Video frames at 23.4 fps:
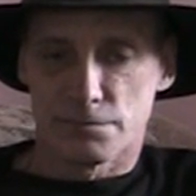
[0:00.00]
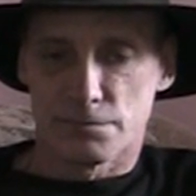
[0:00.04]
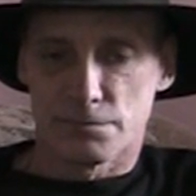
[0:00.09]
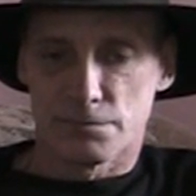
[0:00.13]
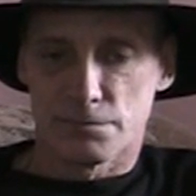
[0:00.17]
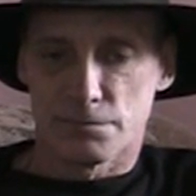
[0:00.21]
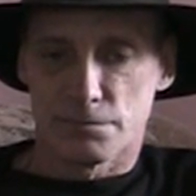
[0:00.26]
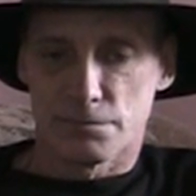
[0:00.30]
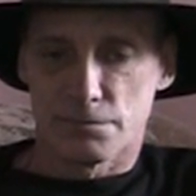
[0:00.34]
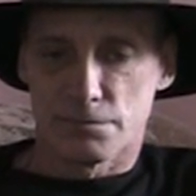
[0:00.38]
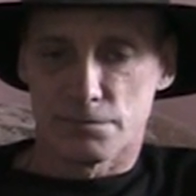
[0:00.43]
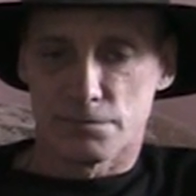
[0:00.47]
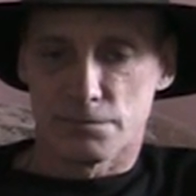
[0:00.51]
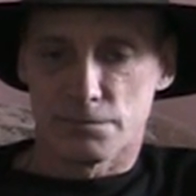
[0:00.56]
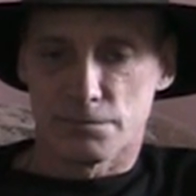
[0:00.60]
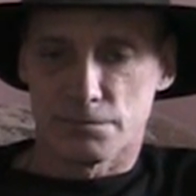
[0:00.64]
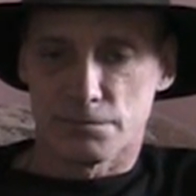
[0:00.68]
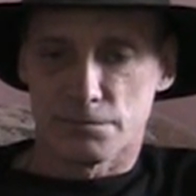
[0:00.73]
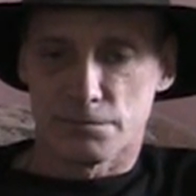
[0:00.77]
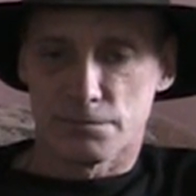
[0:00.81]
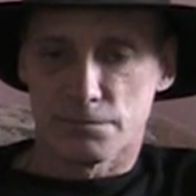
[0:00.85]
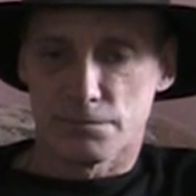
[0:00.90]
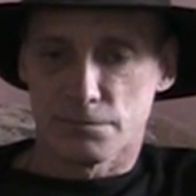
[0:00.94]

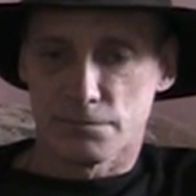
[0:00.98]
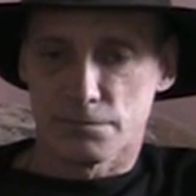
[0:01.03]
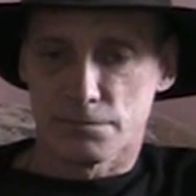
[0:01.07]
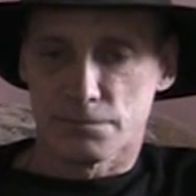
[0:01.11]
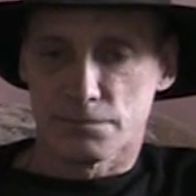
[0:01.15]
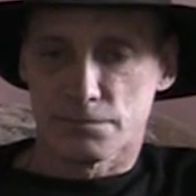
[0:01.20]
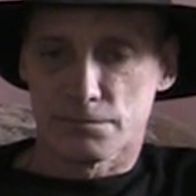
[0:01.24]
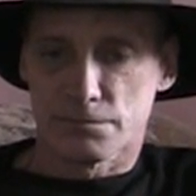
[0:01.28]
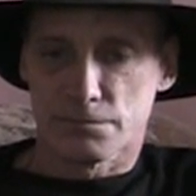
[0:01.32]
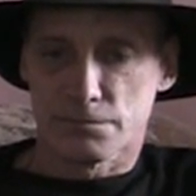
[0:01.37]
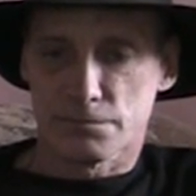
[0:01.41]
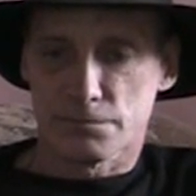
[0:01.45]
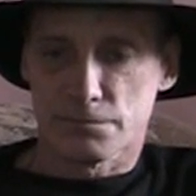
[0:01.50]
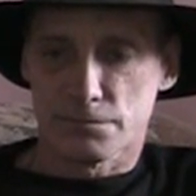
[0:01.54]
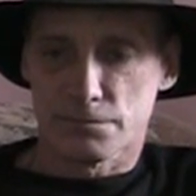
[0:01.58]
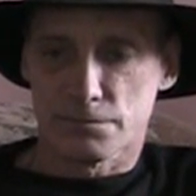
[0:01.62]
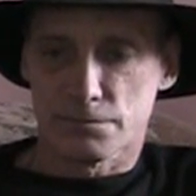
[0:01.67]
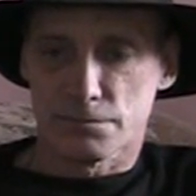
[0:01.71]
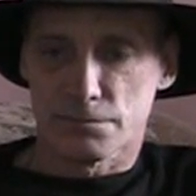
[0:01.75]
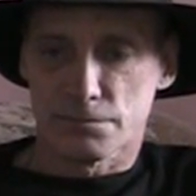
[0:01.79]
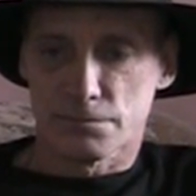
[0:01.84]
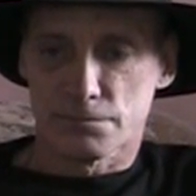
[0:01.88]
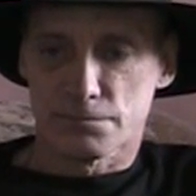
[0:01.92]

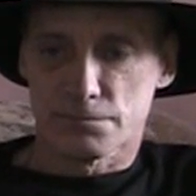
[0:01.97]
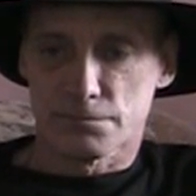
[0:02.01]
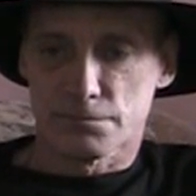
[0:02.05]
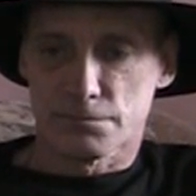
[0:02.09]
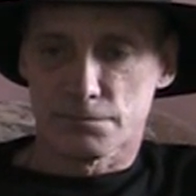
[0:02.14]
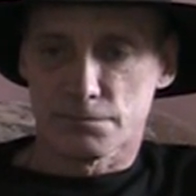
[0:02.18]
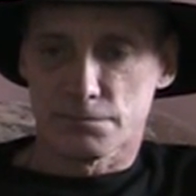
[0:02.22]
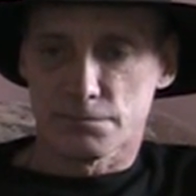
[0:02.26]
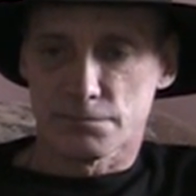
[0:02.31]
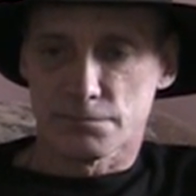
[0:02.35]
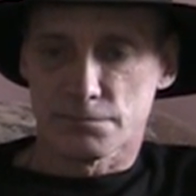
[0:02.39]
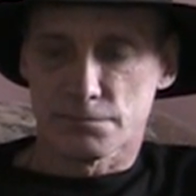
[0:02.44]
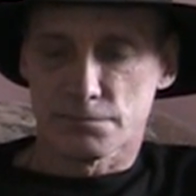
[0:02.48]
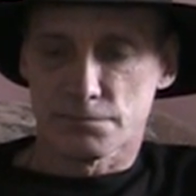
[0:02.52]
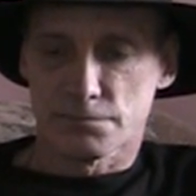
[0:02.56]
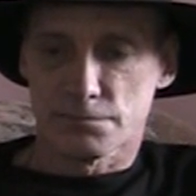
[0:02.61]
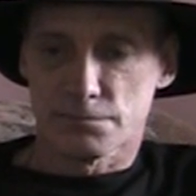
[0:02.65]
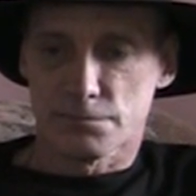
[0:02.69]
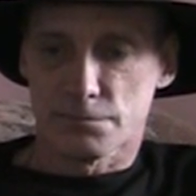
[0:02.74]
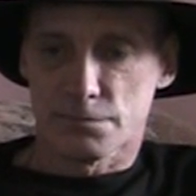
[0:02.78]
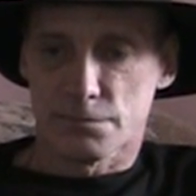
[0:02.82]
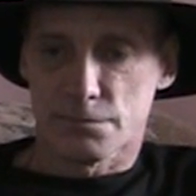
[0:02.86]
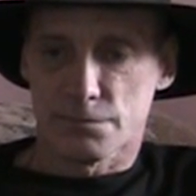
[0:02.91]

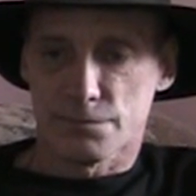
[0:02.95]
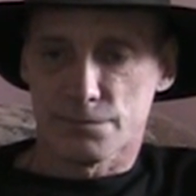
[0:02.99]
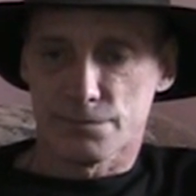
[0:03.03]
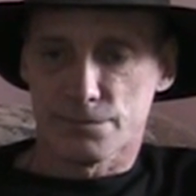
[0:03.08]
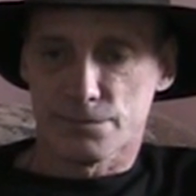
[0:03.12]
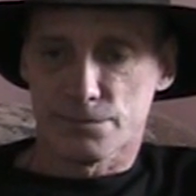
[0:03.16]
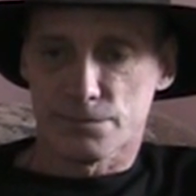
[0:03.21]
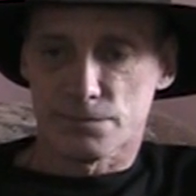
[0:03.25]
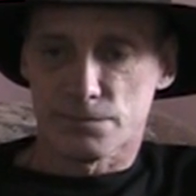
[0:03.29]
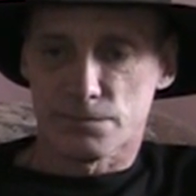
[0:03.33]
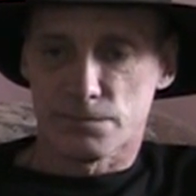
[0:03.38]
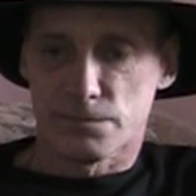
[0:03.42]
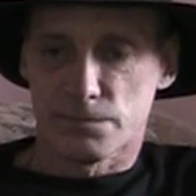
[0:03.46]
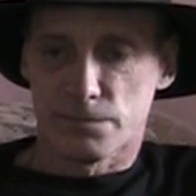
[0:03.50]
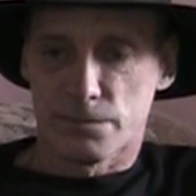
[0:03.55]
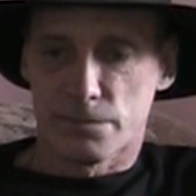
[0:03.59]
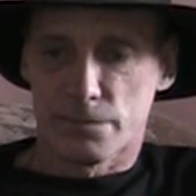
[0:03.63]
[no speech]